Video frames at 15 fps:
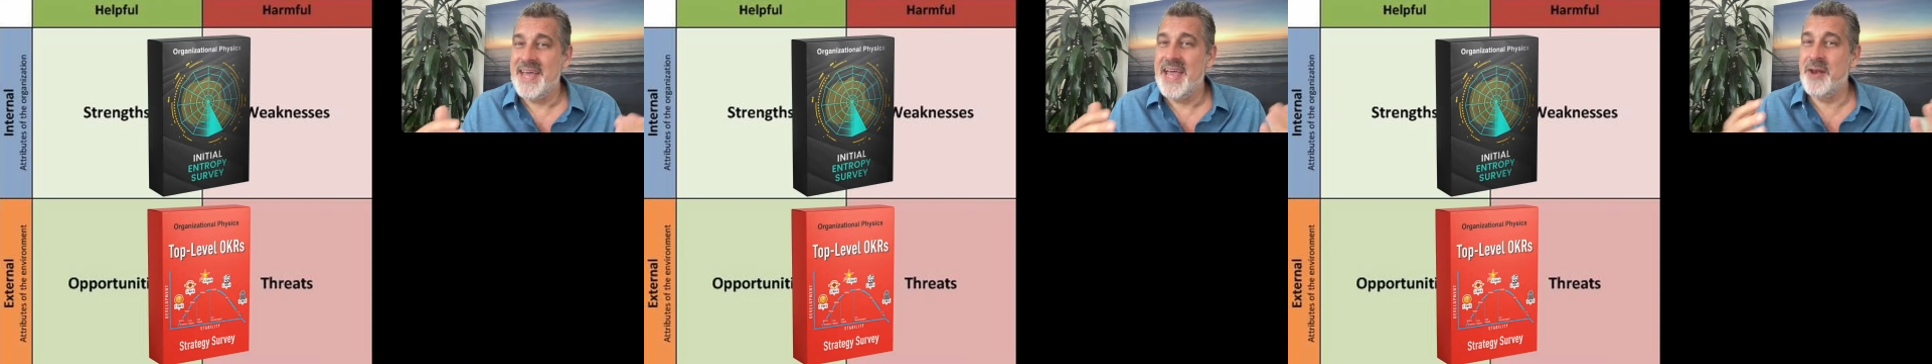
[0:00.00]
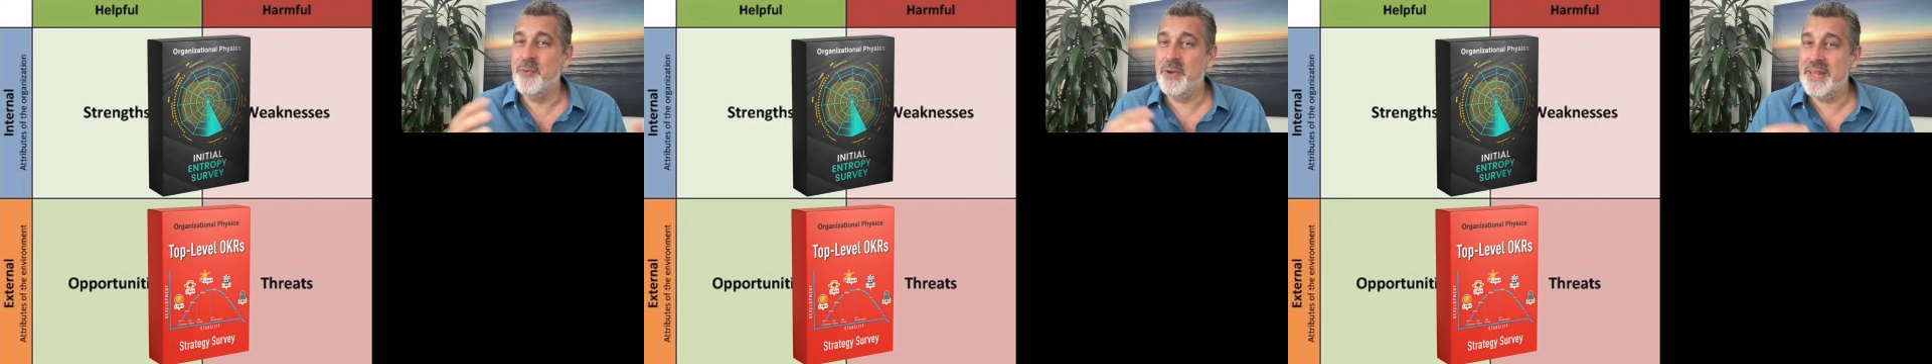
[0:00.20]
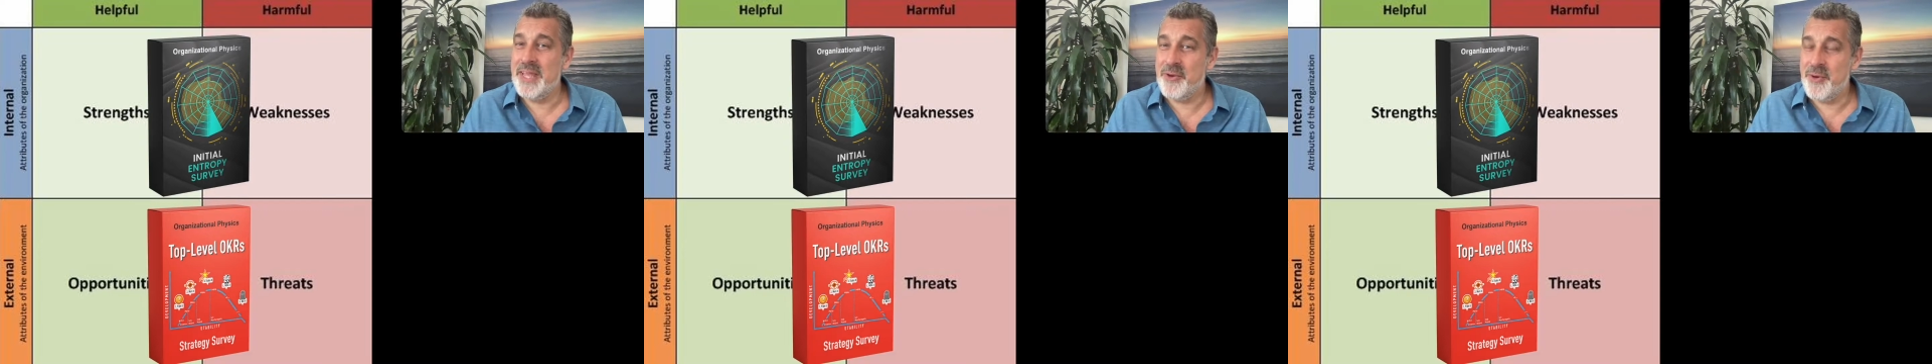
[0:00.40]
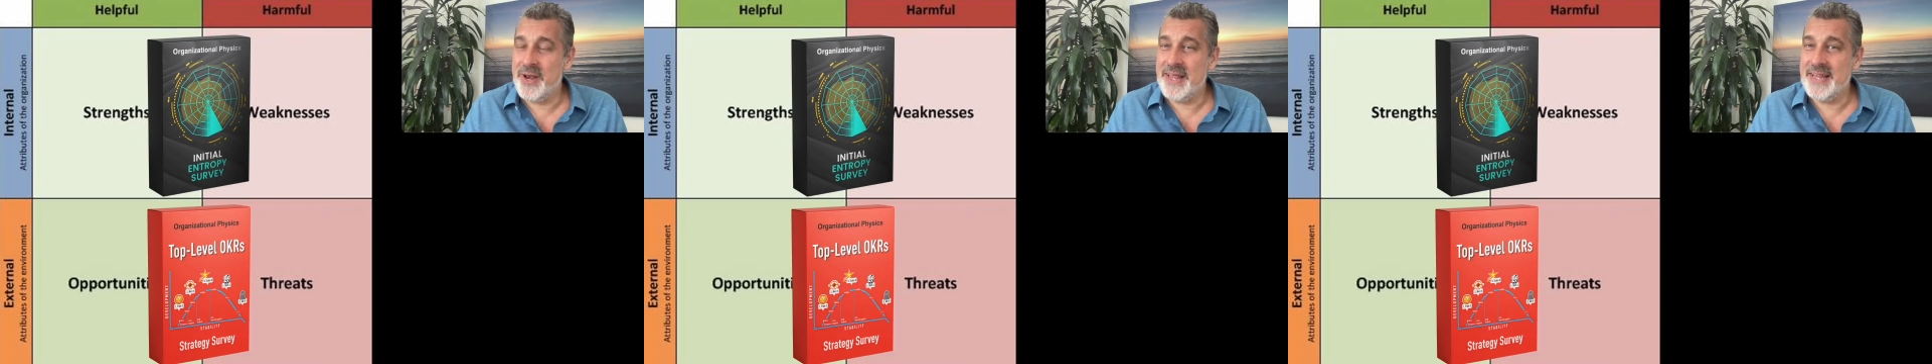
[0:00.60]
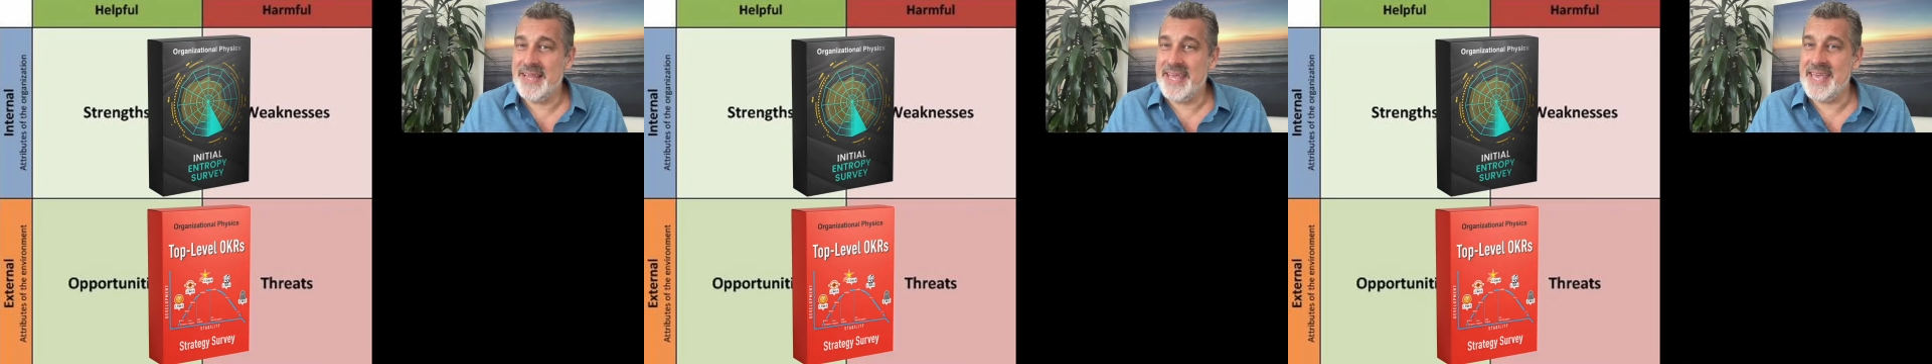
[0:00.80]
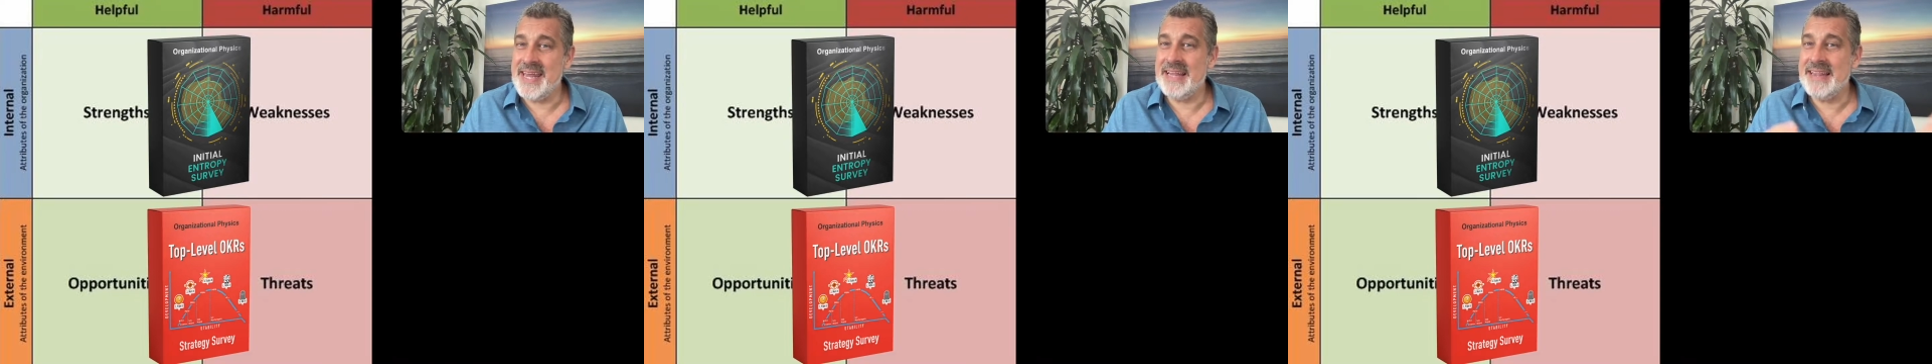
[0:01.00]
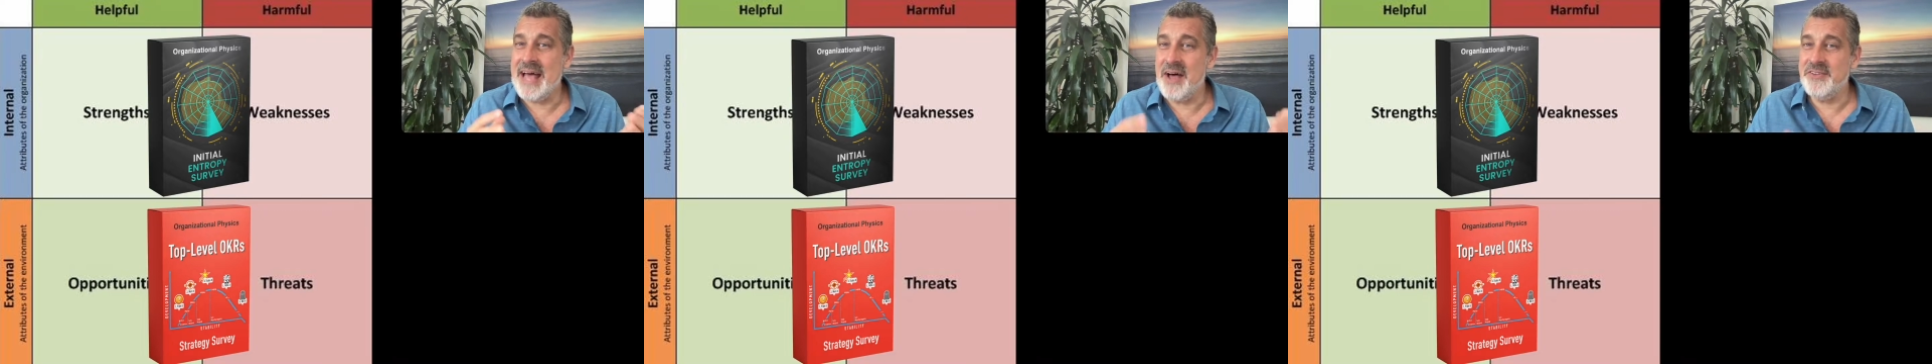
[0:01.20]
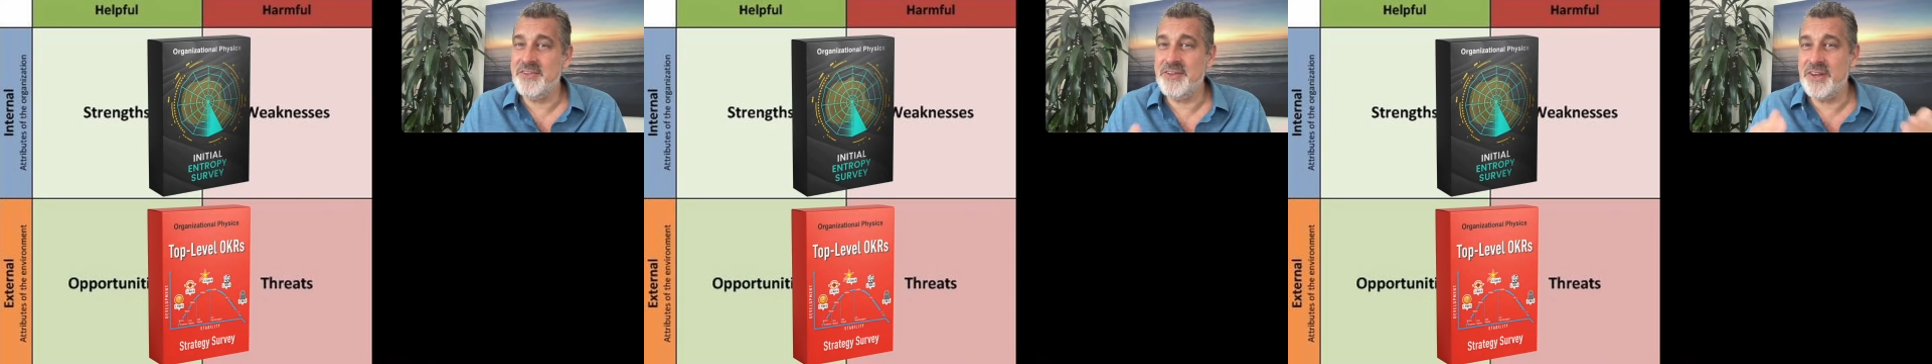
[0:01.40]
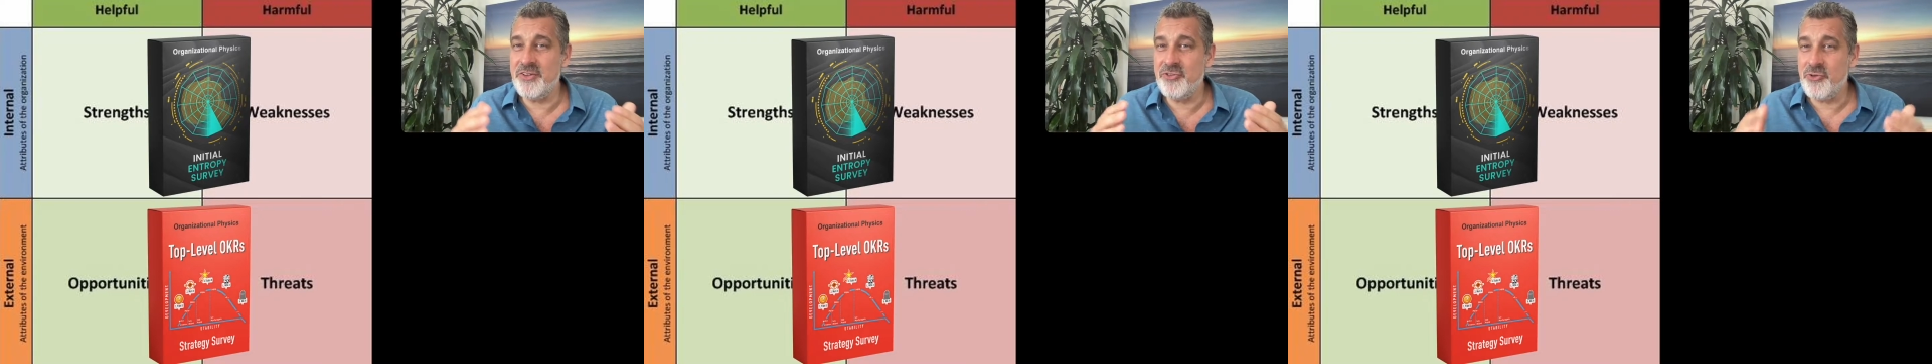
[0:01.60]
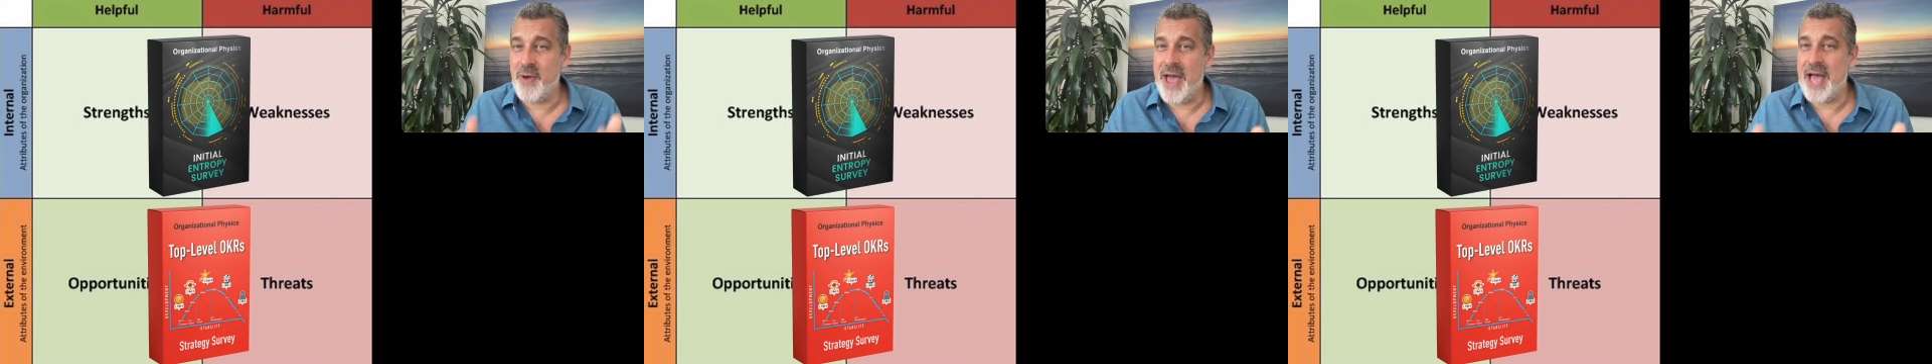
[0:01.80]
And really critically, it allows you to
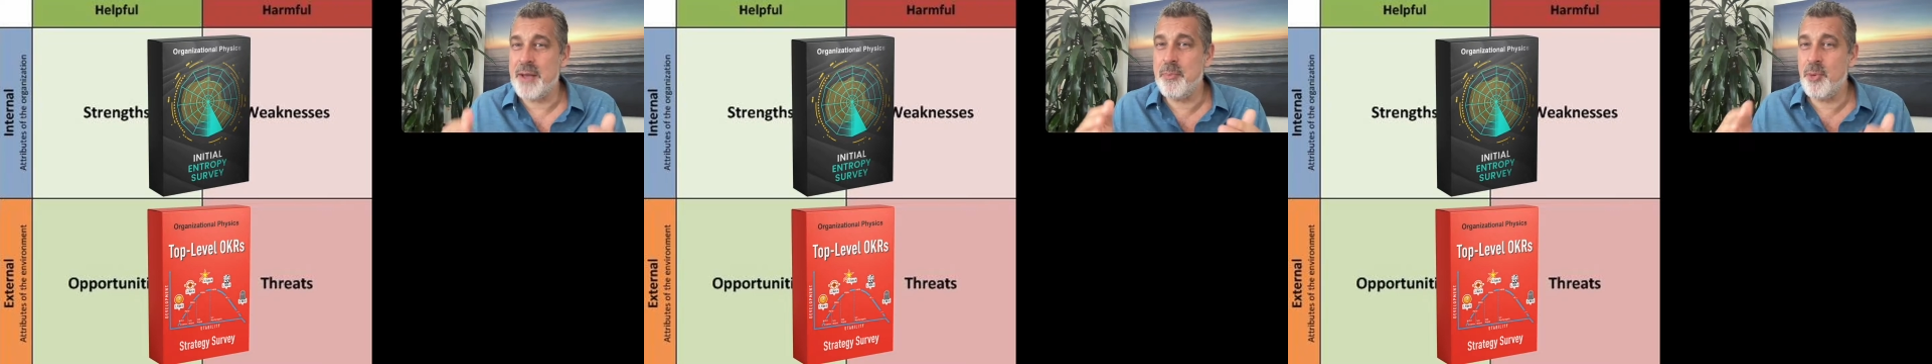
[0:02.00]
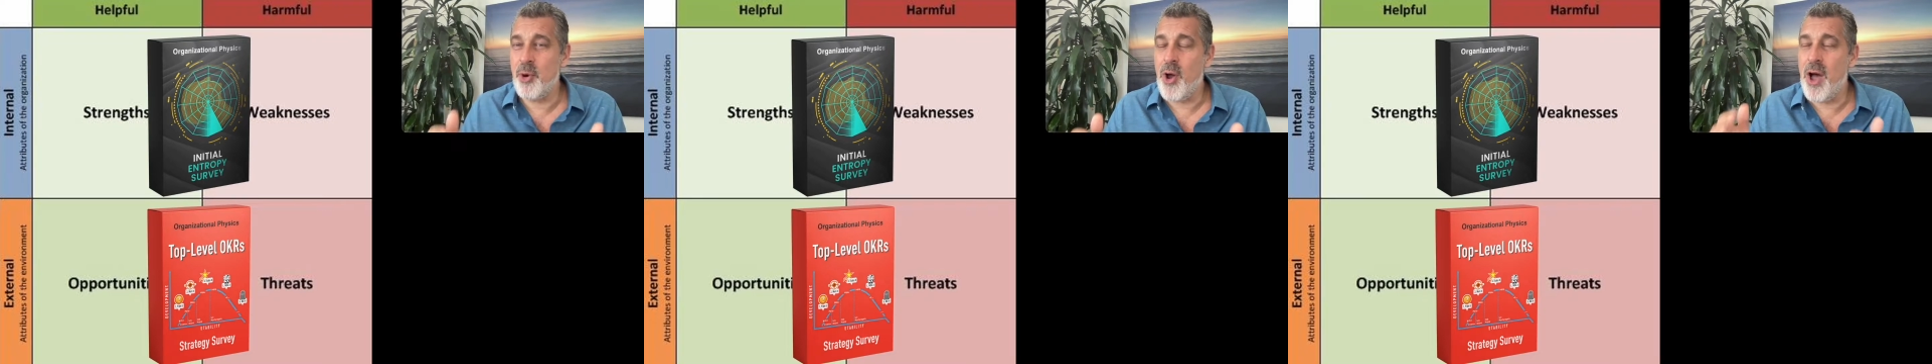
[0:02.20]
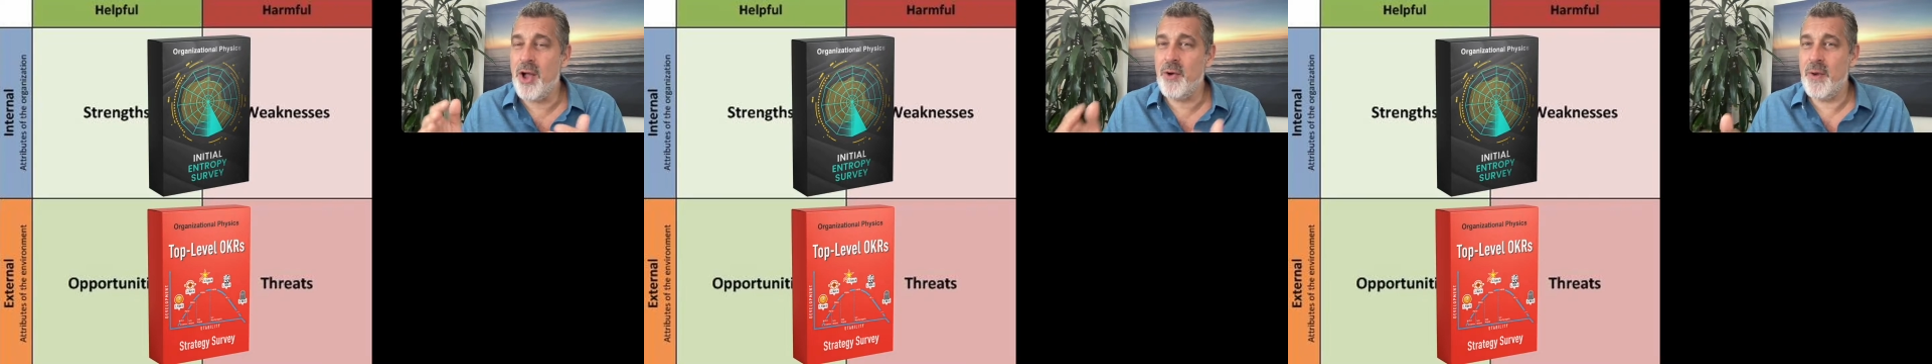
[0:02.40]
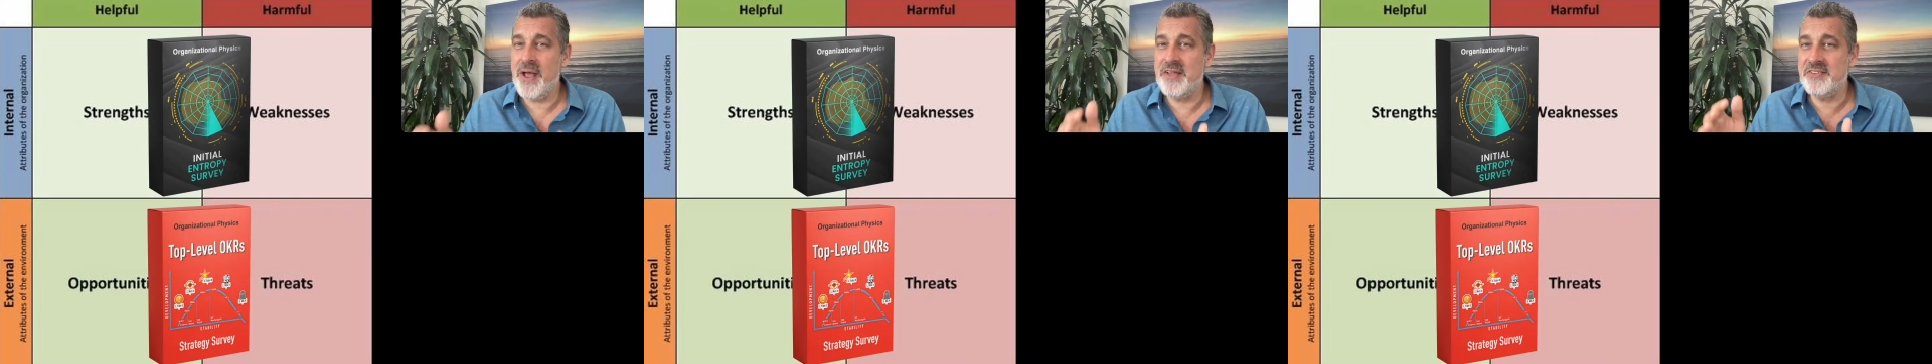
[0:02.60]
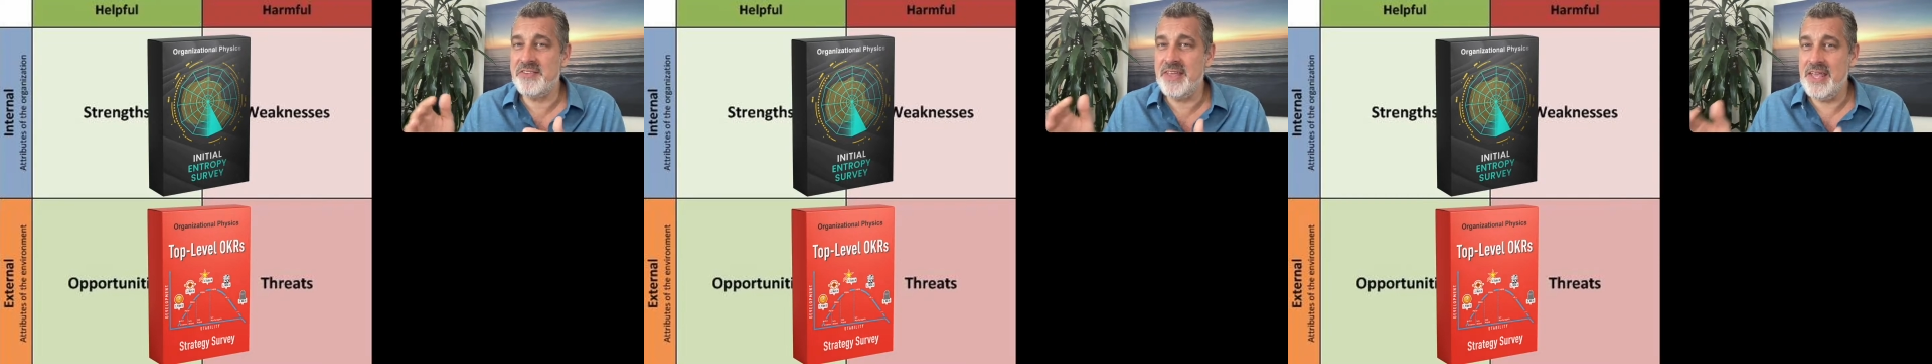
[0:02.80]
track progress